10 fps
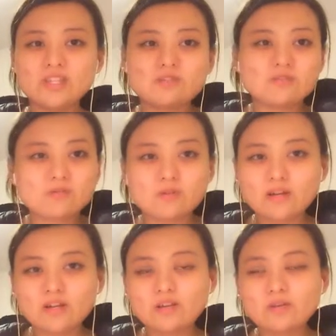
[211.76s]

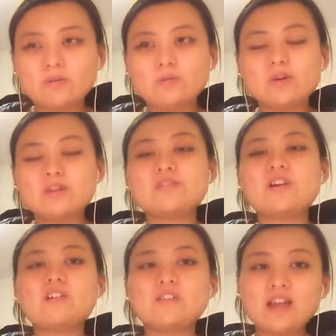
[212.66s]
enjoy where you
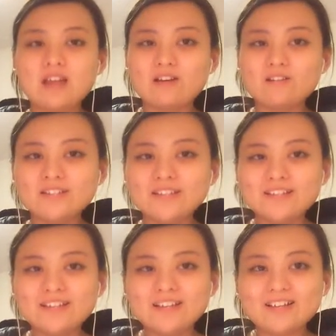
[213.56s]
are now,
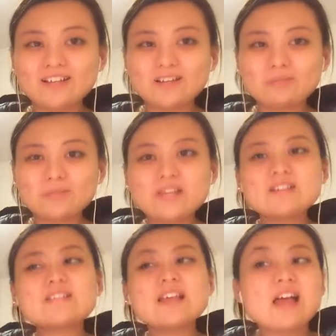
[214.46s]

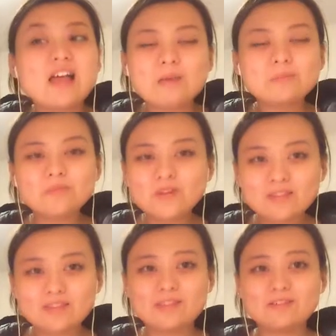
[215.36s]
because I'm
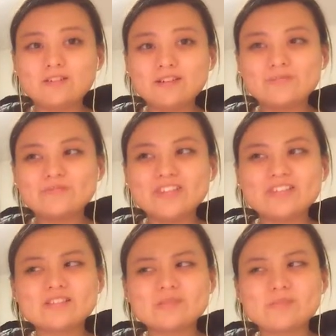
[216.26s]
with you
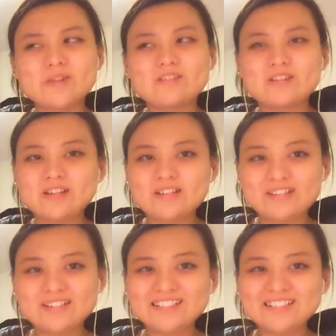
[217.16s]
in
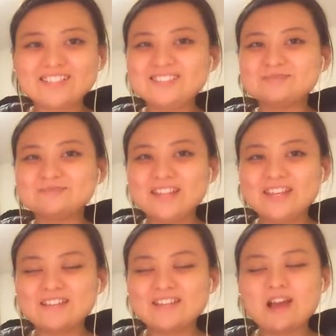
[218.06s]
spirit
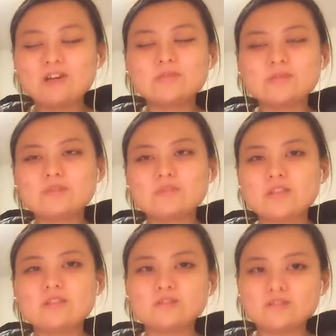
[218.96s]
and I'll be
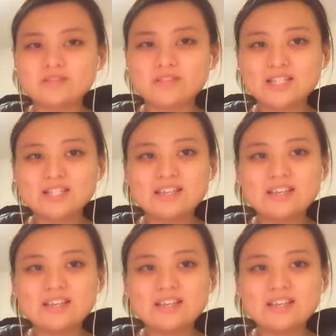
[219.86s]
with you soon.